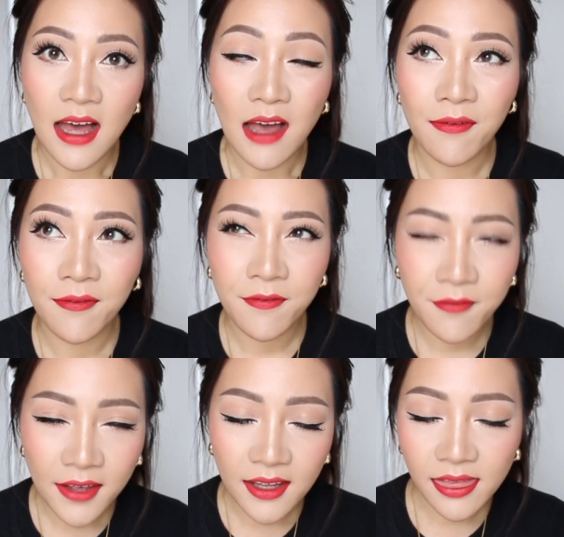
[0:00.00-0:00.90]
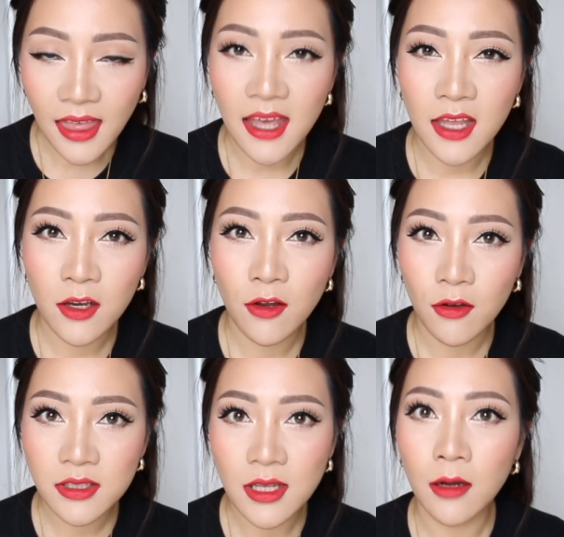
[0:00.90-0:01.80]
I think that it
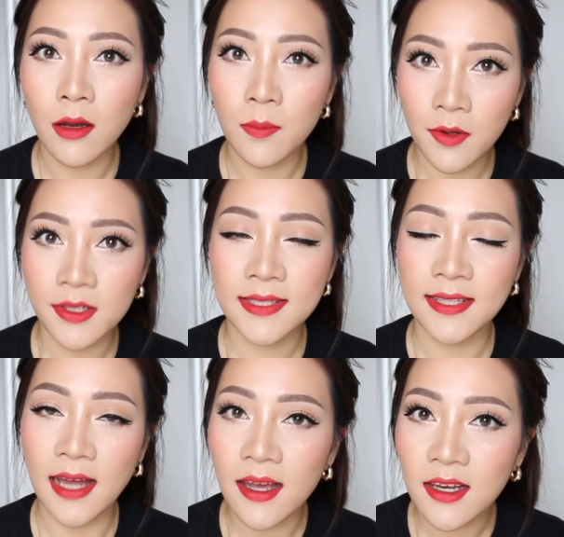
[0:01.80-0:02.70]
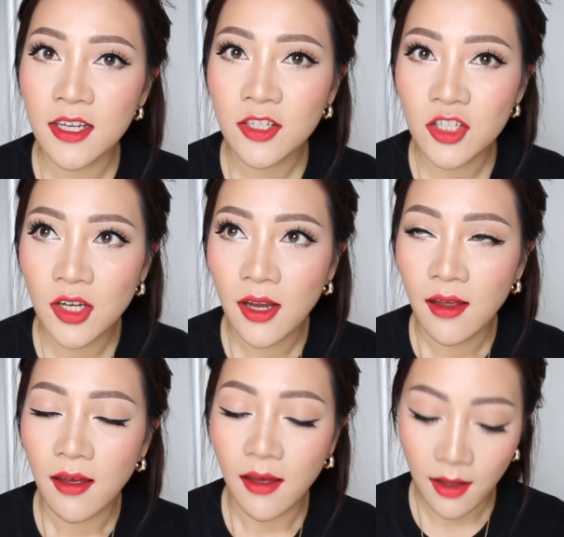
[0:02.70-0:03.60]
looks a lot more stylish
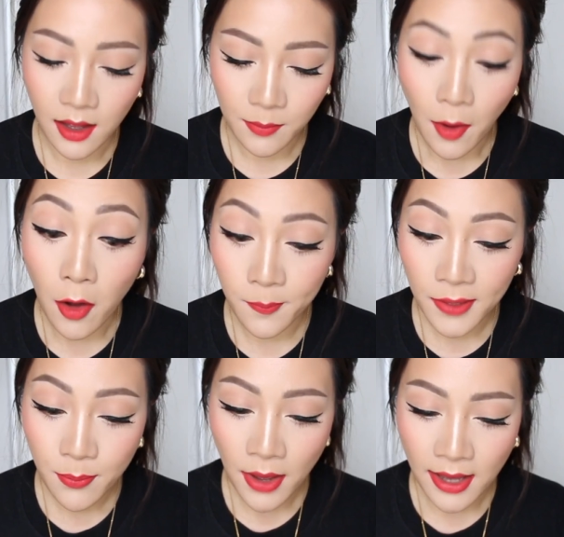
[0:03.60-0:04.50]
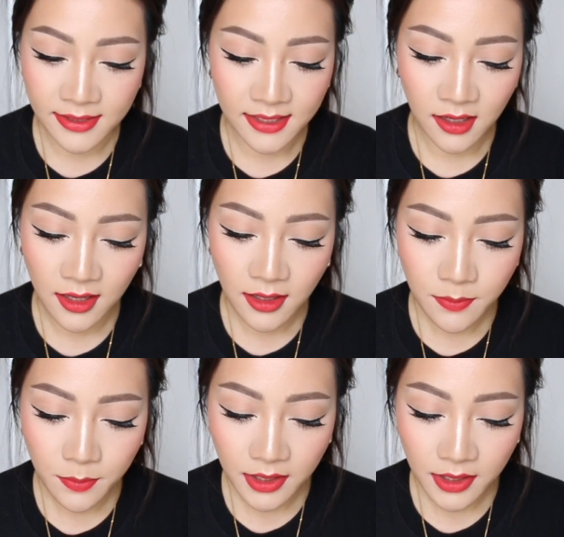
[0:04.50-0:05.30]
on me personally.